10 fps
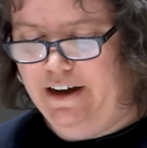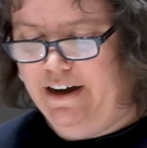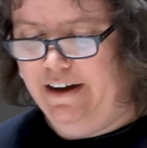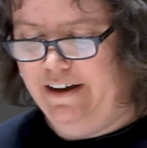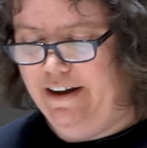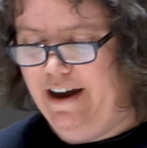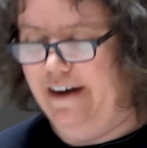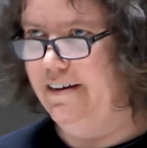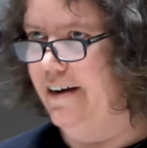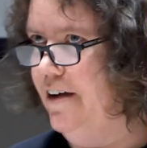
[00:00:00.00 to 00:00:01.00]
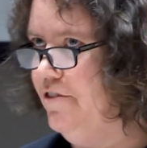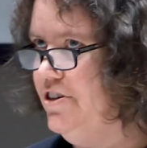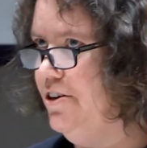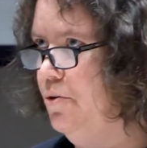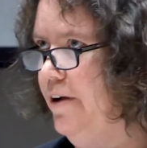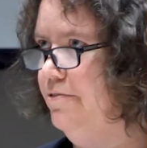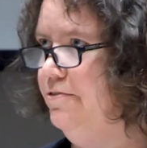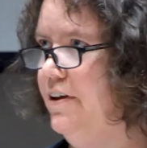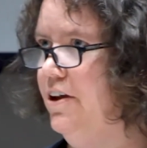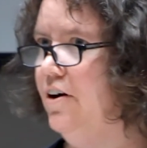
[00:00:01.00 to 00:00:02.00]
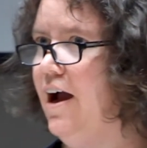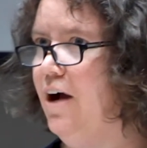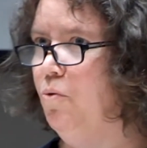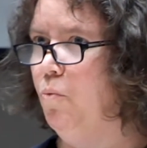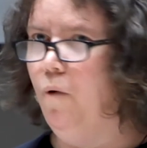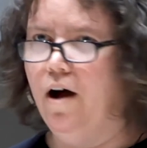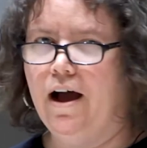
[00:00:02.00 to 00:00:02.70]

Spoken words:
I never did quite figure out